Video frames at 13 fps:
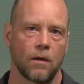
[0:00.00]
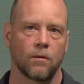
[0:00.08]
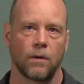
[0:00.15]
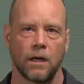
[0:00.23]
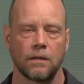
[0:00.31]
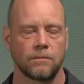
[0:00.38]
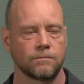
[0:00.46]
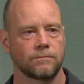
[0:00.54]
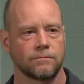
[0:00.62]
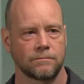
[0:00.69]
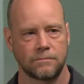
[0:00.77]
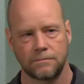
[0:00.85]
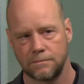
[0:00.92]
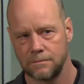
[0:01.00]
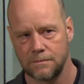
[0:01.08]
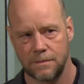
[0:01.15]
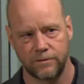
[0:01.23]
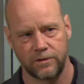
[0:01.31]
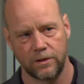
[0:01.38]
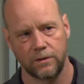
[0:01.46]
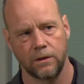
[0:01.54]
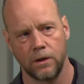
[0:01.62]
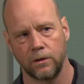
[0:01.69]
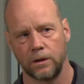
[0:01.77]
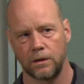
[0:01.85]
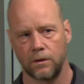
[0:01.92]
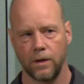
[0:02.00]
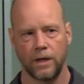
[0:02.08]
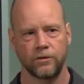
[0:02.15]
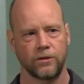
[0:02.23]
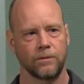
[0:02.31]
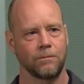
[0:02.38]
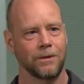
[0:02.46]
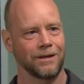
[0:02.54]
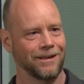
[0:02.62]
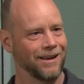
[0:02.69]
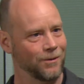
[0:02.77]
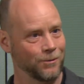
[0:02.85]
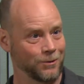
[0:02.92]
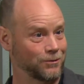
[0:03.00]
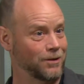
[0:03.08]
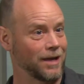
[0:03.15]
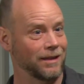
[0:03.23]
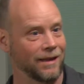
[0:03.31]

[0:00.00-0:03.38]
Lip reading: Well, it's a loaded question, but I would say